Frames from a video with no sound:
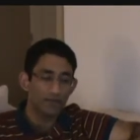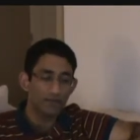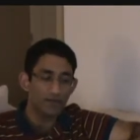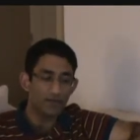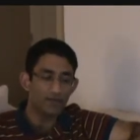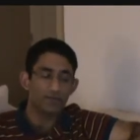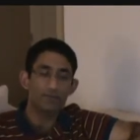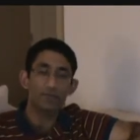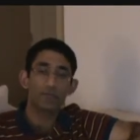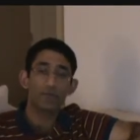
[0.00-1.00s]
Third,
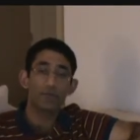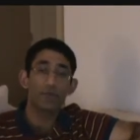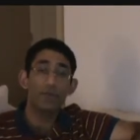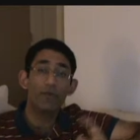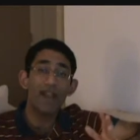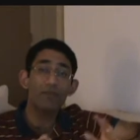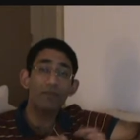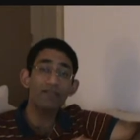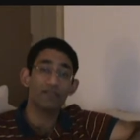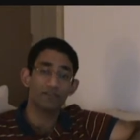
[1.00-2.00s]
your brand
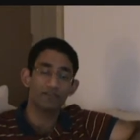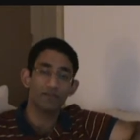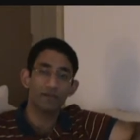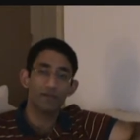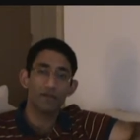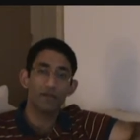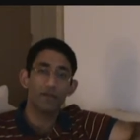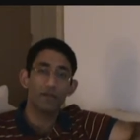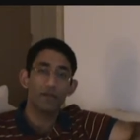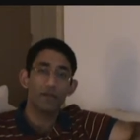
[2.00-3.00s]
presence.
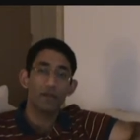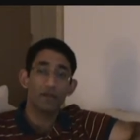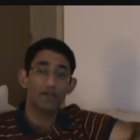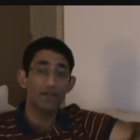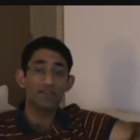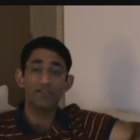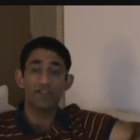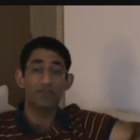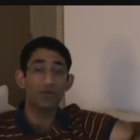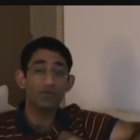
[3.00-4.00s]
These
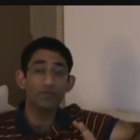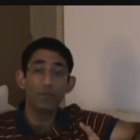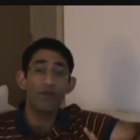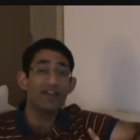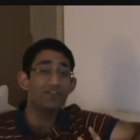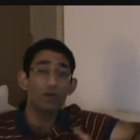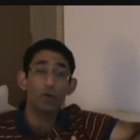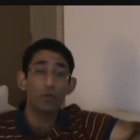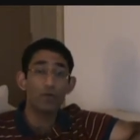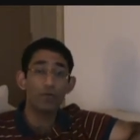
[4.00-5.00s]
days, most of the brands are
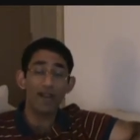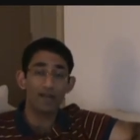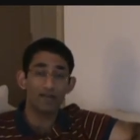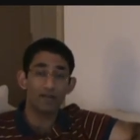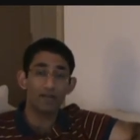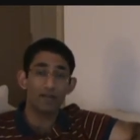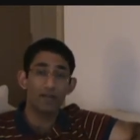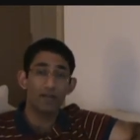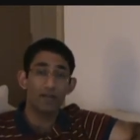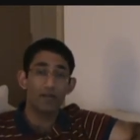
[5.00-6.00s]
global brand.
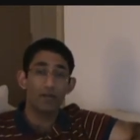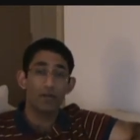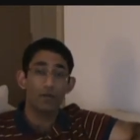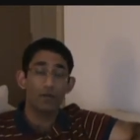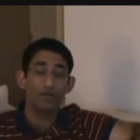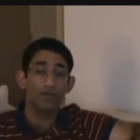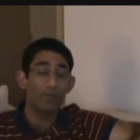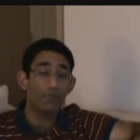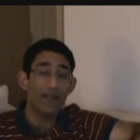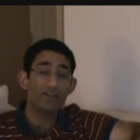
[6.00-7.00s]

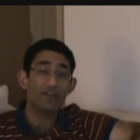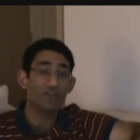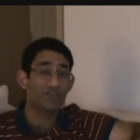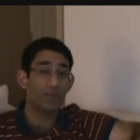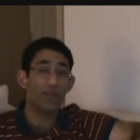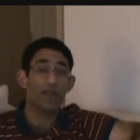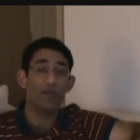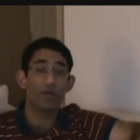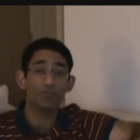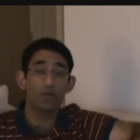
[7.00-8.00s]
Some brands are shipping
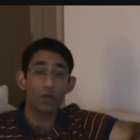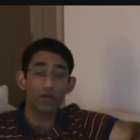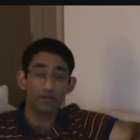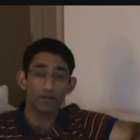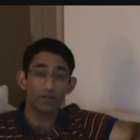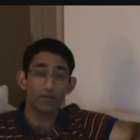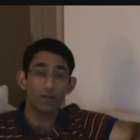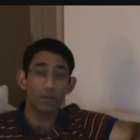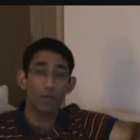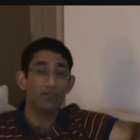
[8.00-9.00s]
across the world.
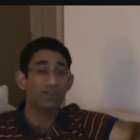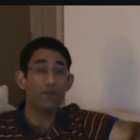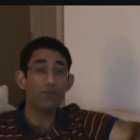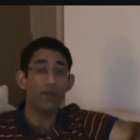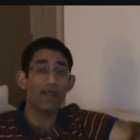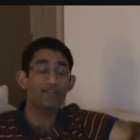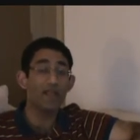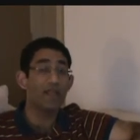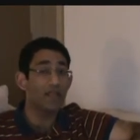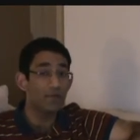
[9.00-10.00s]
While some brands,
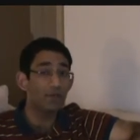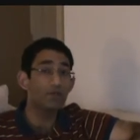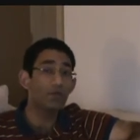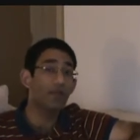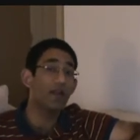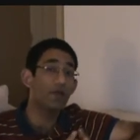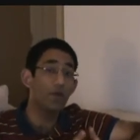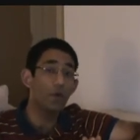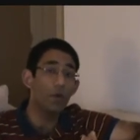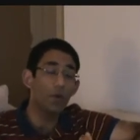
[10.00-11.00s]
even though they are
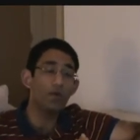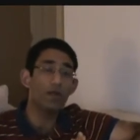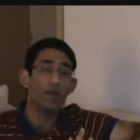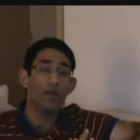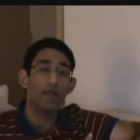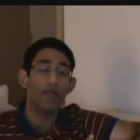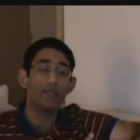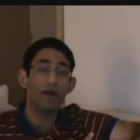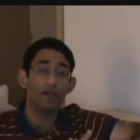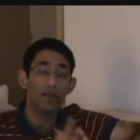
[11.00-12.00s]
known
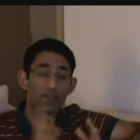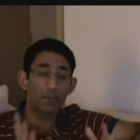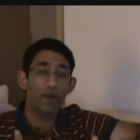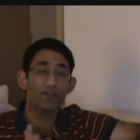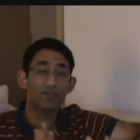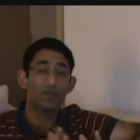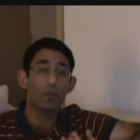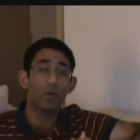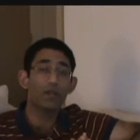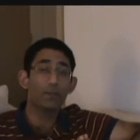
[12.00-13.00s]
in the other parts of the
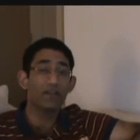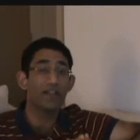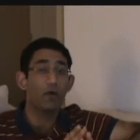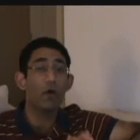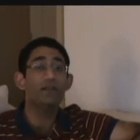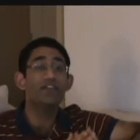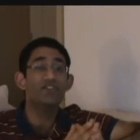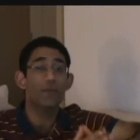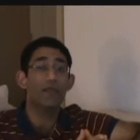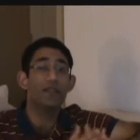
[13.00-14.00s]
world, but they are only
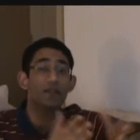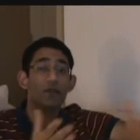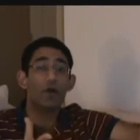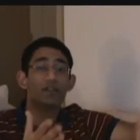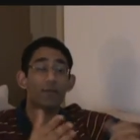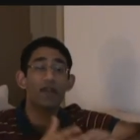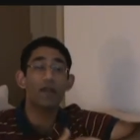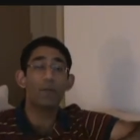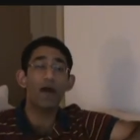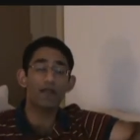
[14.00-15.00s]
shipping in the North
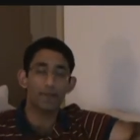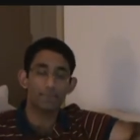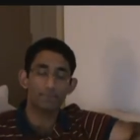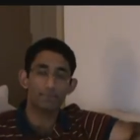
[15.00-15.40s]
America market.